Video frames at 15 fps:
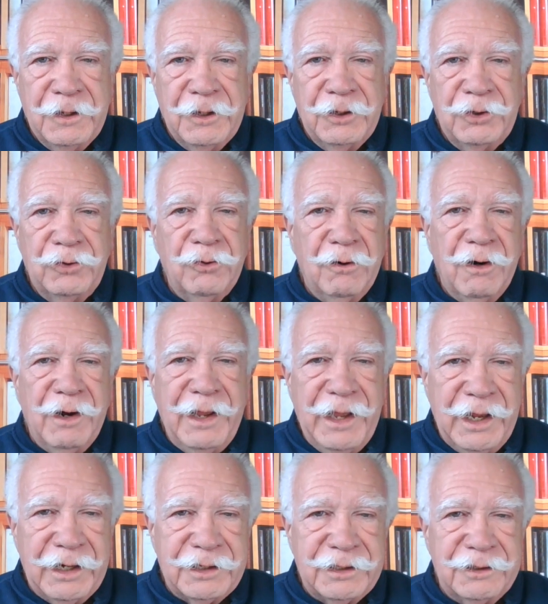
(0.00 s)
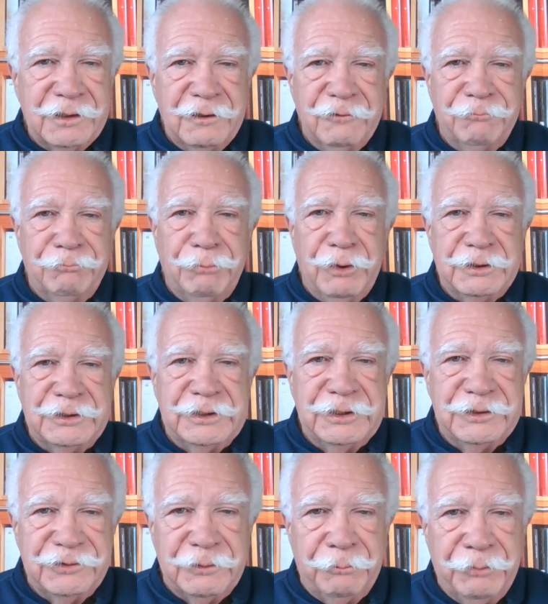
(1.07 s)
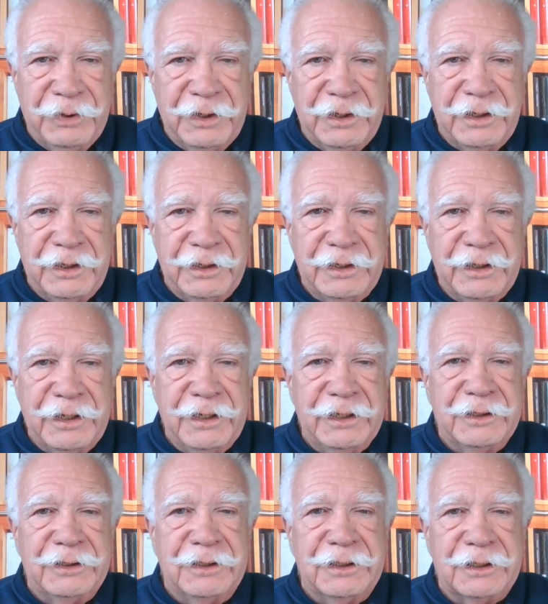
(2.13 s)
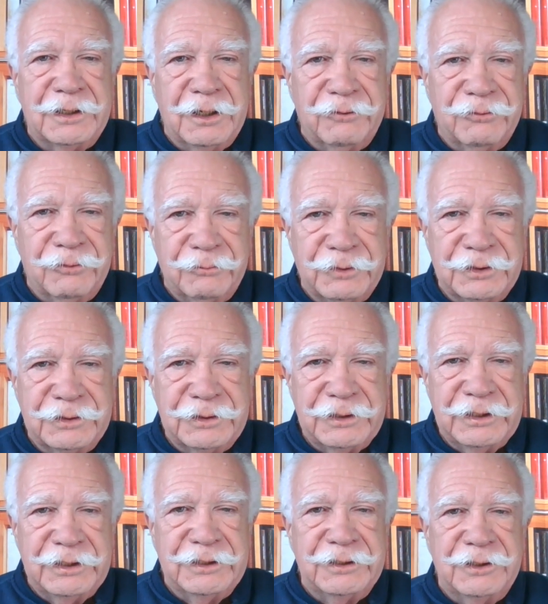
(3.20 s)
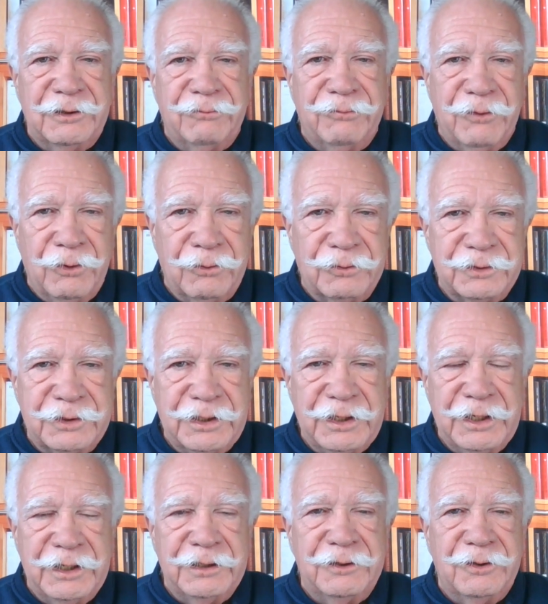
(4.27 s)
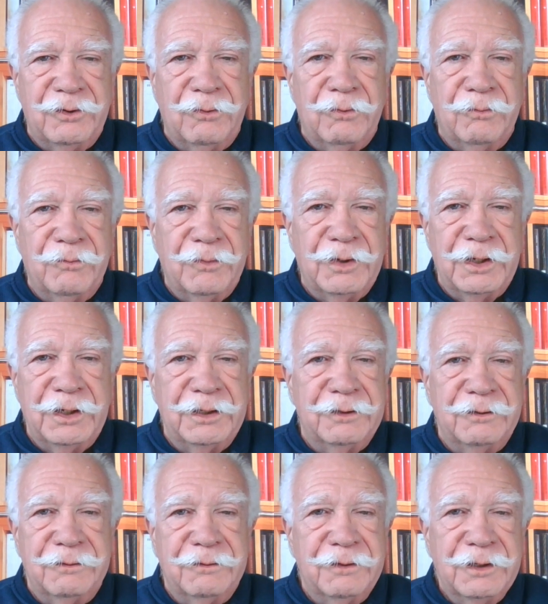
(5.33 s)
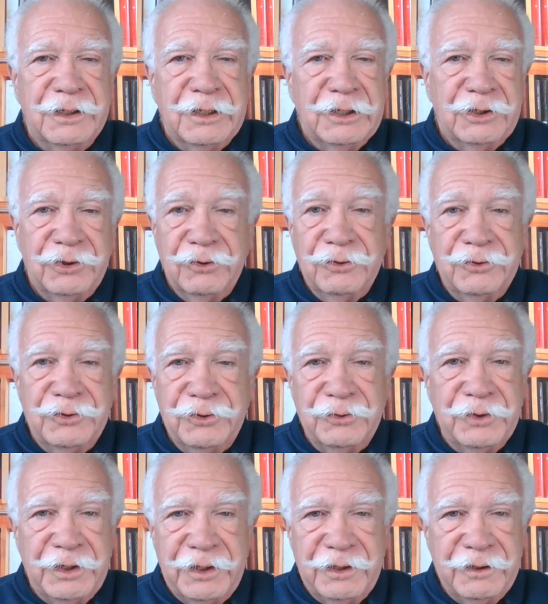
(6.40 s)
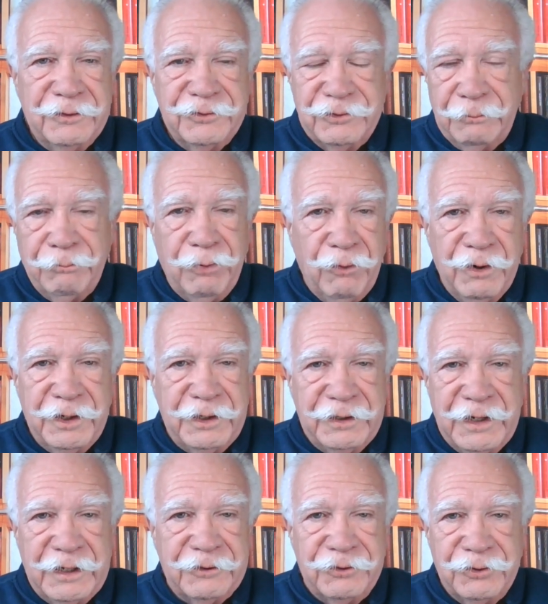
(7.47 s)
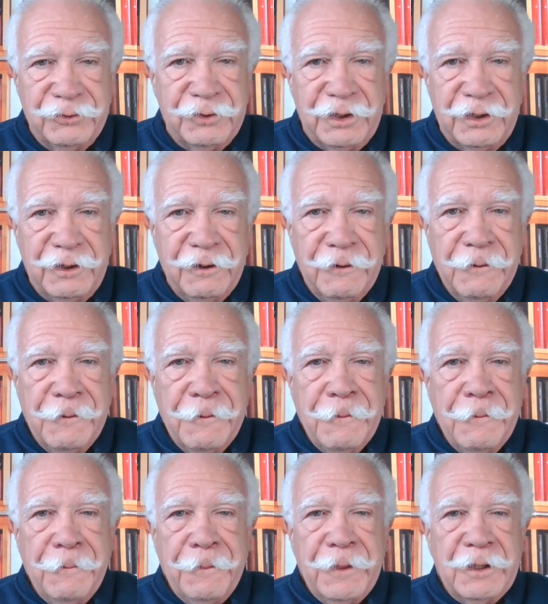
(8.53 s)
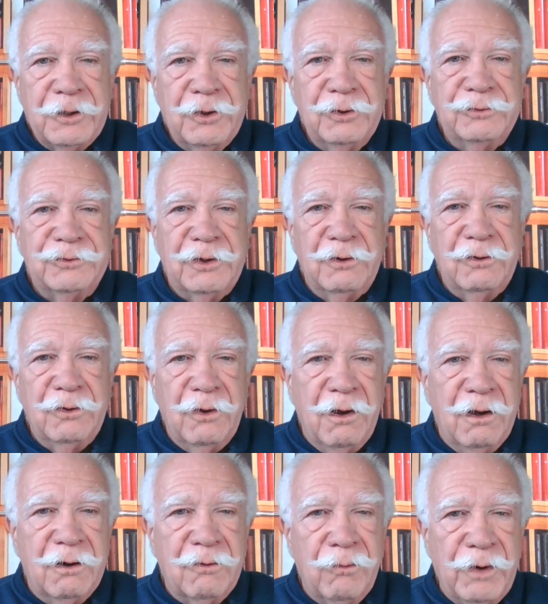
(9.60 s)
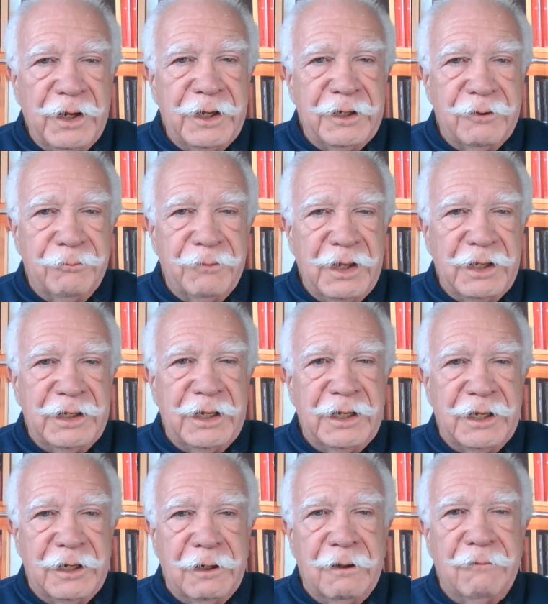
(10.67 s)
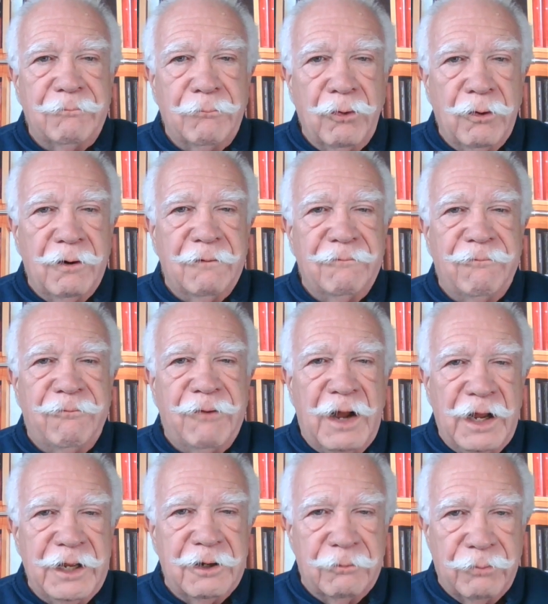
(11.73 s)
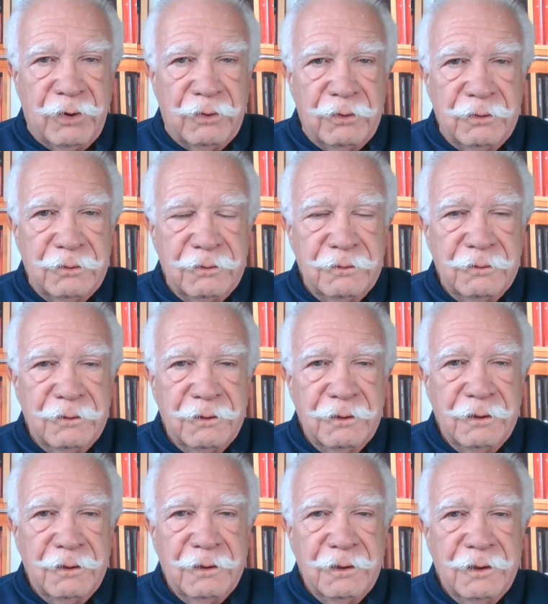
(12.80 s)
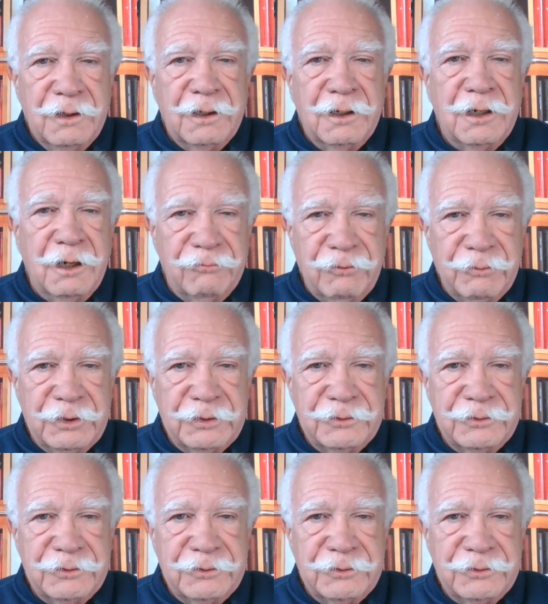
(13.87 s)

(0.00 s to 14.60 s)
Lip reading: Your act of participating in the government, in the vote, in your duty, supporting that duty, goes a long way to making it a more viable government.